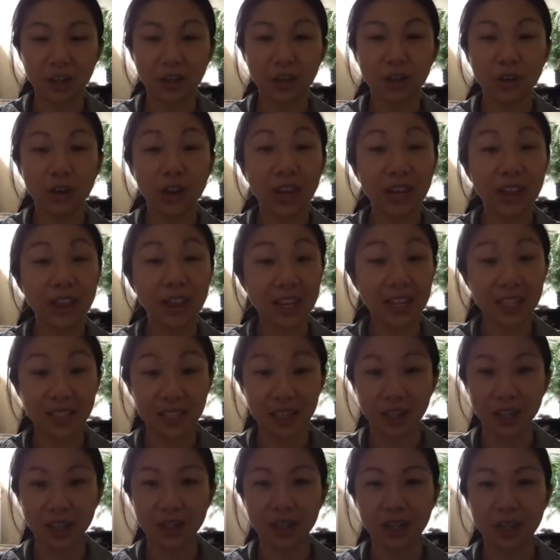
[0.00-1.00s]
Create that
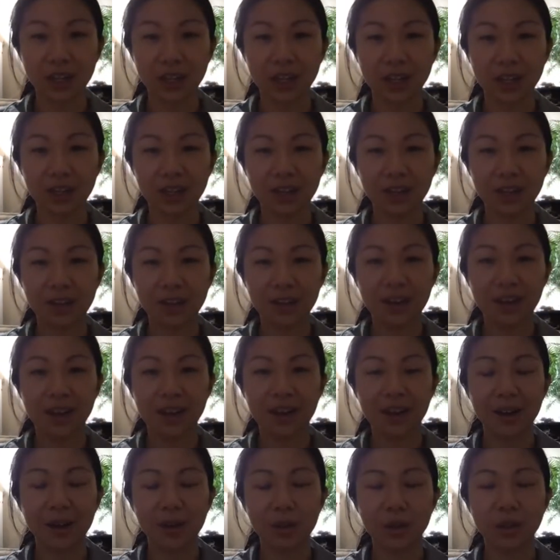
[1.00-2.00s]
tension.
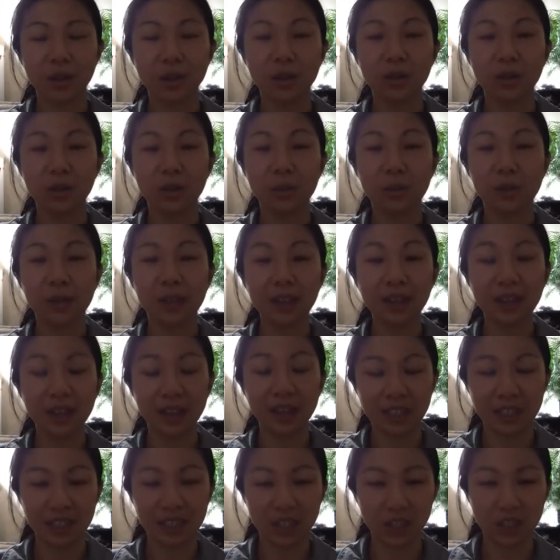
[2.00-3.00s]
I want you to build
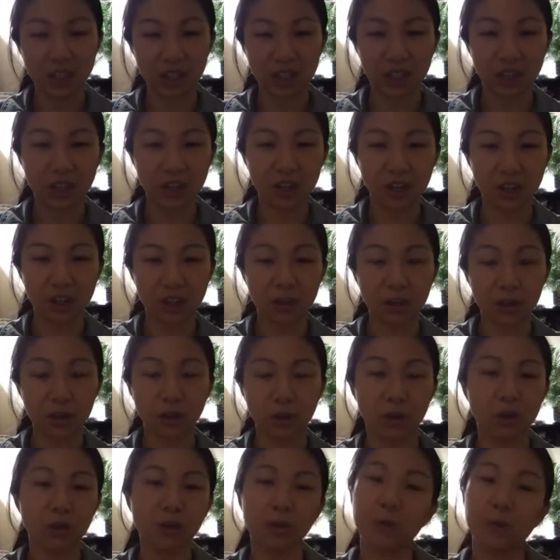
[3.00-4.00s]
that tension here in your
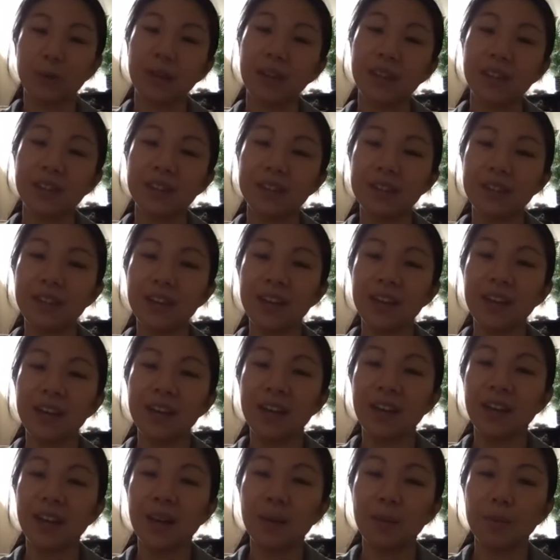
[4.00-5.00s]
shoulder blades,
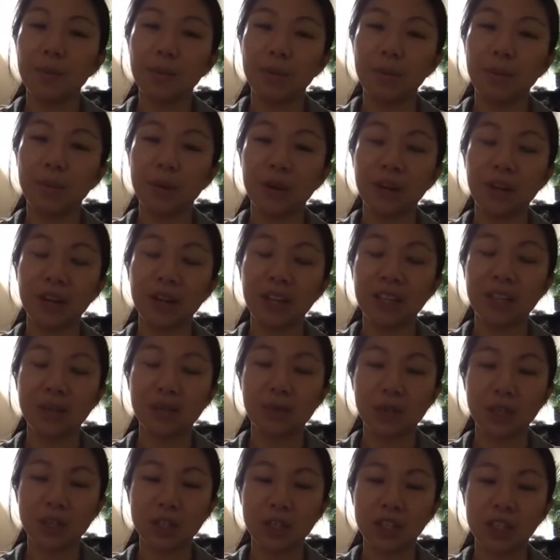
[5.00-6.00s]
creating as
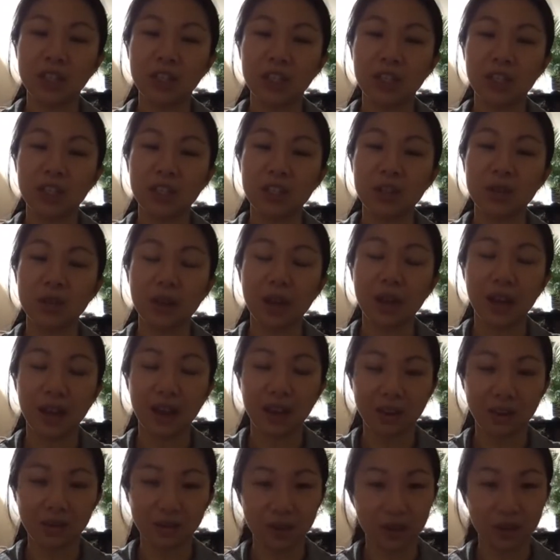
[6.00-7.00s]
much tension as you
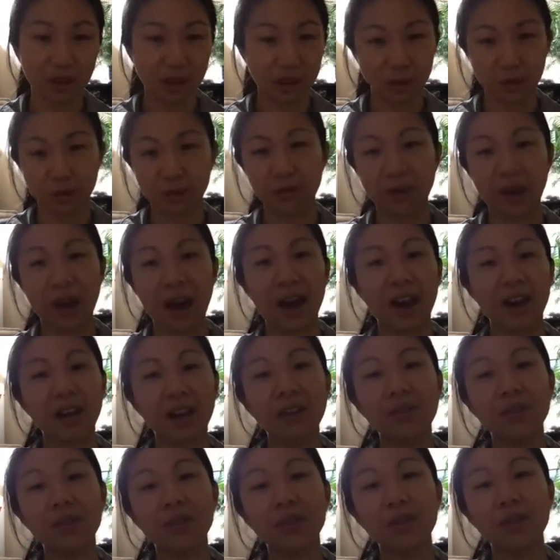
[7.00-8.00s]
can for another 5,
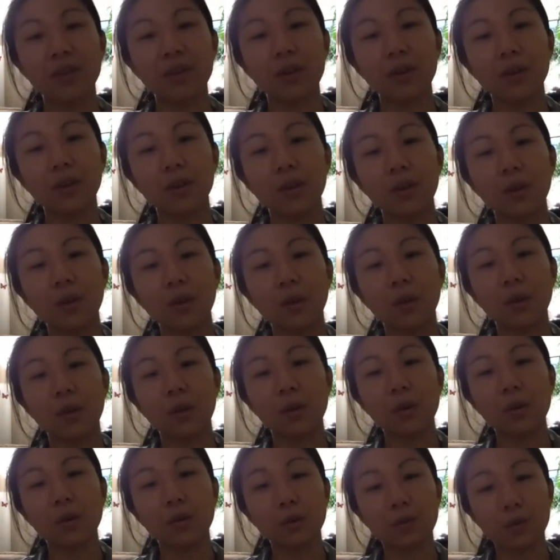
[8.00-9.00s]

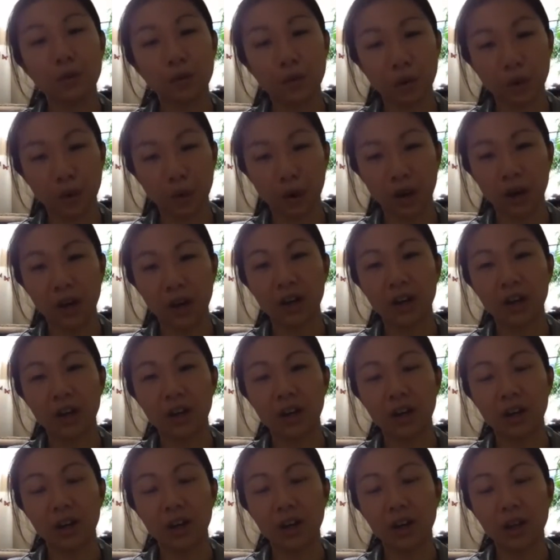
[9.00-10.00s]
4,
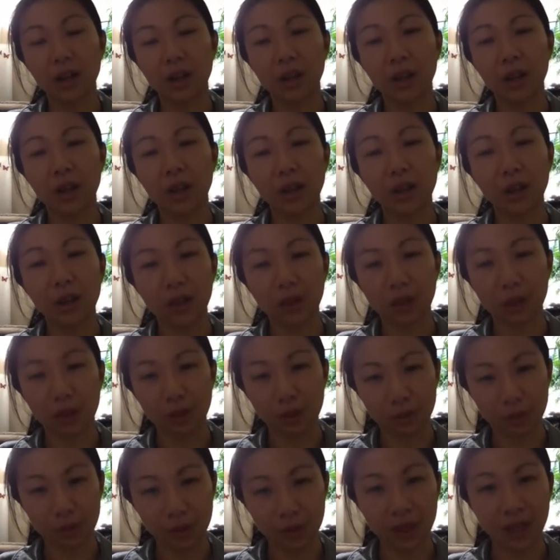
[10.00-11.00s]

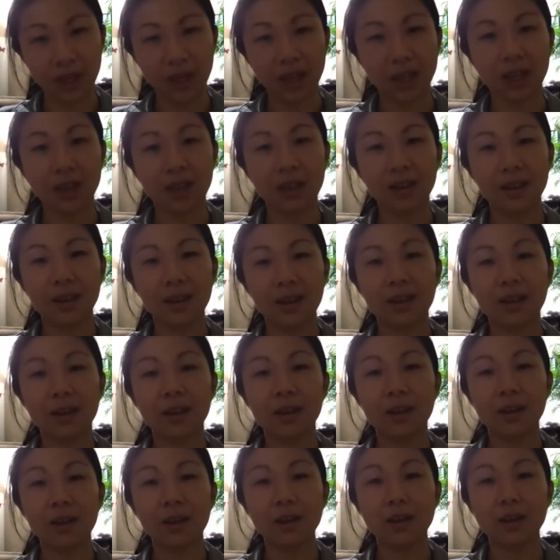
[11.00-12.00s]
3,
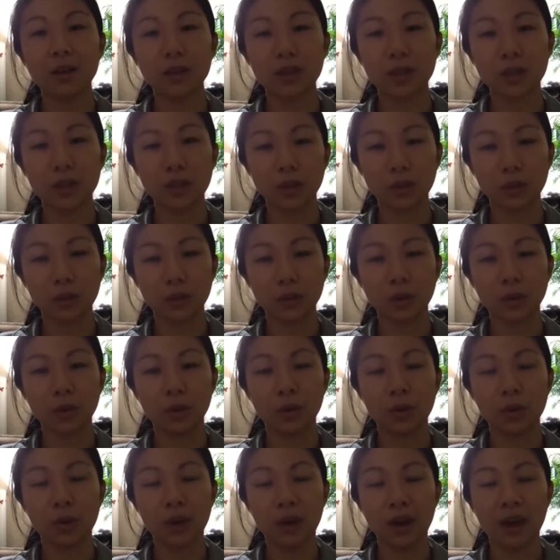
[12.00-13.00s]
2,
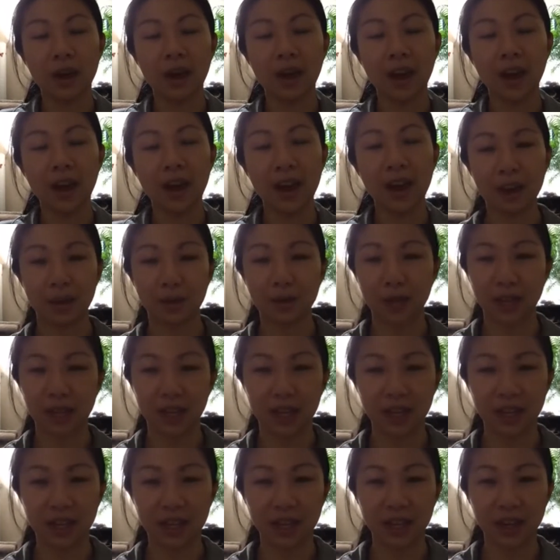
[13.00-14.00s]
and
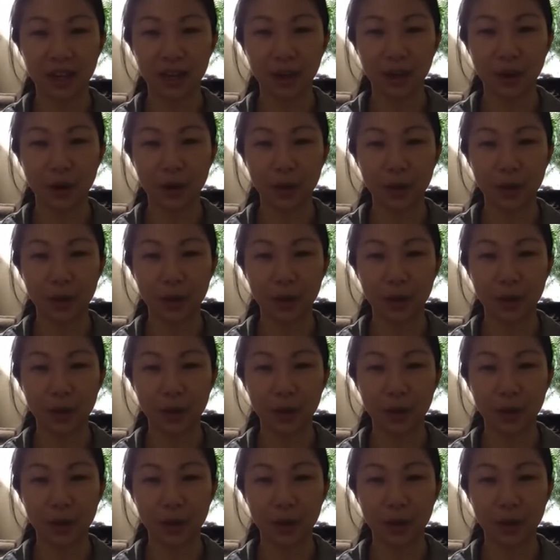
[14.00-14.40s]
immediately let it go.